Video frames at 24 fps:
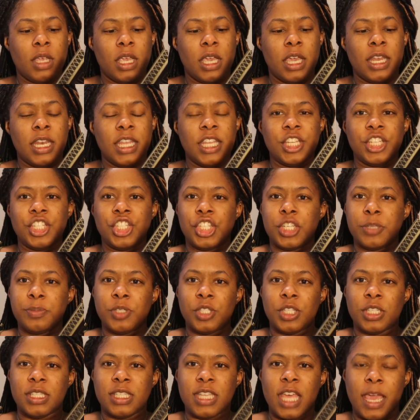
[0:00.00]

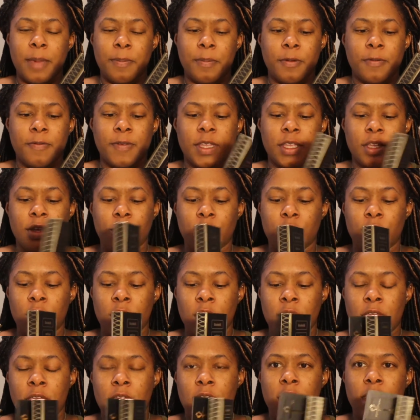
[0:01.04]
Egyptian type of deal.
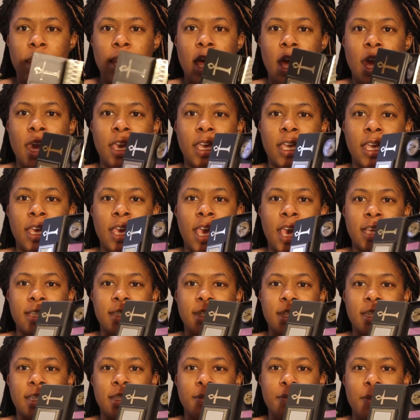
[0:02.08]
Like, it has
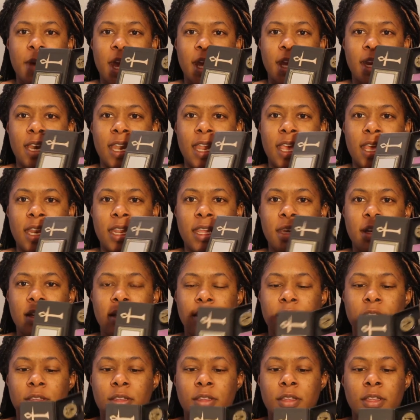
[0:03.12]
this magnetic
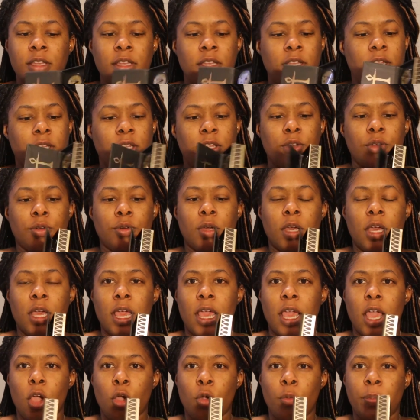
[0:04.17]
little
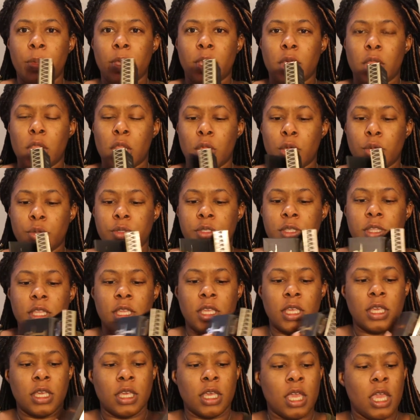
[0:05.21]
open close
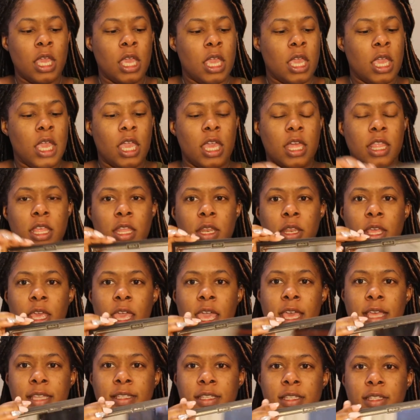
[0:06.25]
thing, and then it
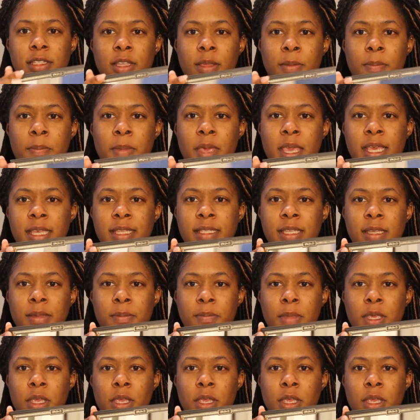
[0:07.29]
has this amazing